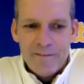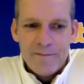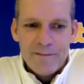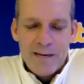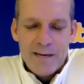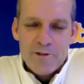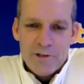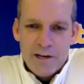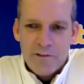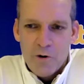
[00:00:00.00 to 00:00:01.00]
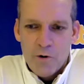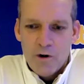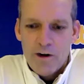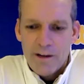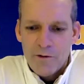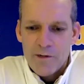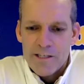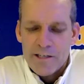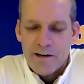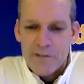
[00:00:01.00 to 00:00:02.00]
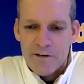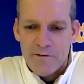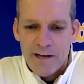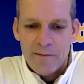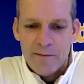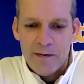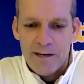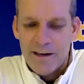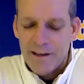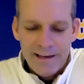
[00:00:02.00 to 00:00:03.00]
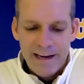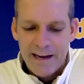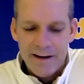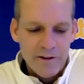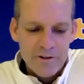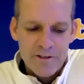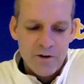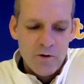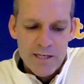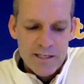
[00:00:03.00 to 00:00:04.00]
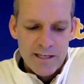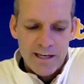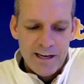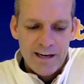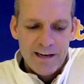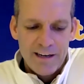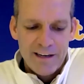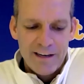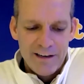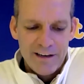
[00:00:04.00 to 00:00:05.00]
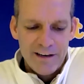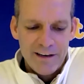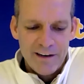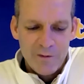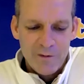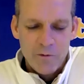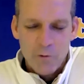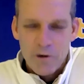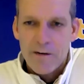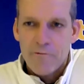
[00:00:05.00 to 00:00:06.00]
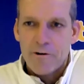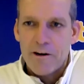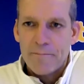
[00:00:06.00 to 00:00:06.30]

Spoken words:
chemistry on the court that we still have to develop. But yeah, no, there's no question. And we're different.